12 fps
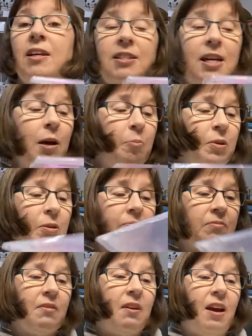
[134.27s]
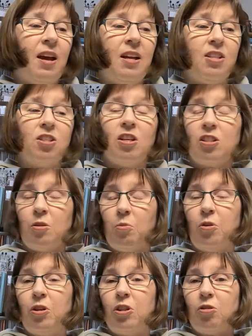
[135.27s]
tap and it's nice and
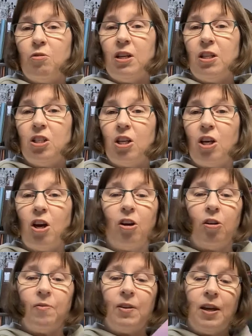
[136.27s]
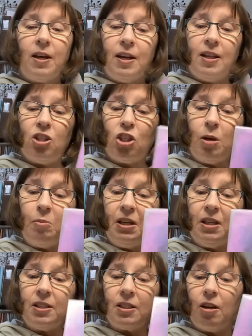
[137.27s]
moist, ready to go. Now the Shamy
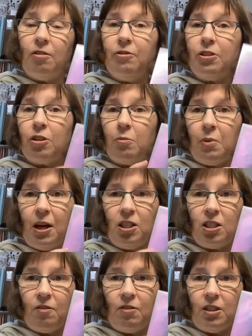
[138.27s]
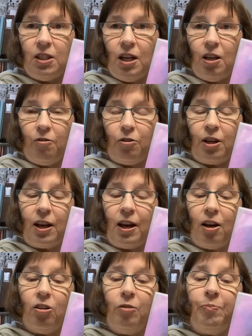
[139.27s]
itself is on page 17 of your
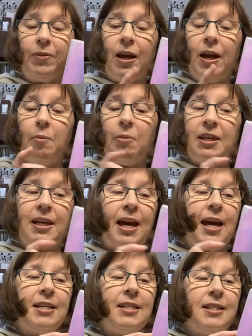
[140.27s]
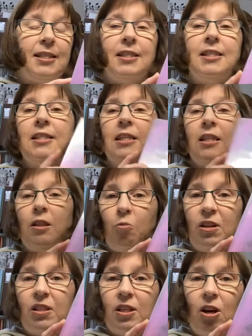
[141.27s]
catalogue, but the cases, the
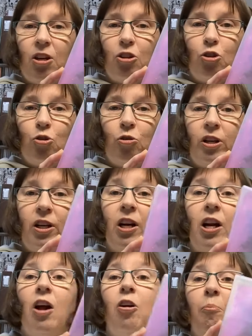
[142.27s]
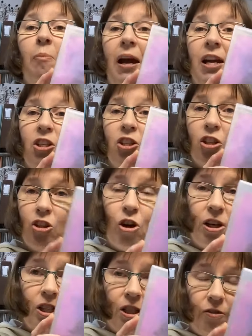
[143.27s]
ones that I store in, are on page
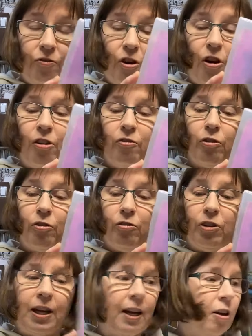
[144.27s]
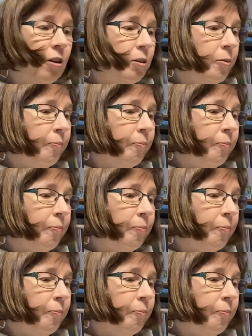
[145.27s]
95 of your catalogue.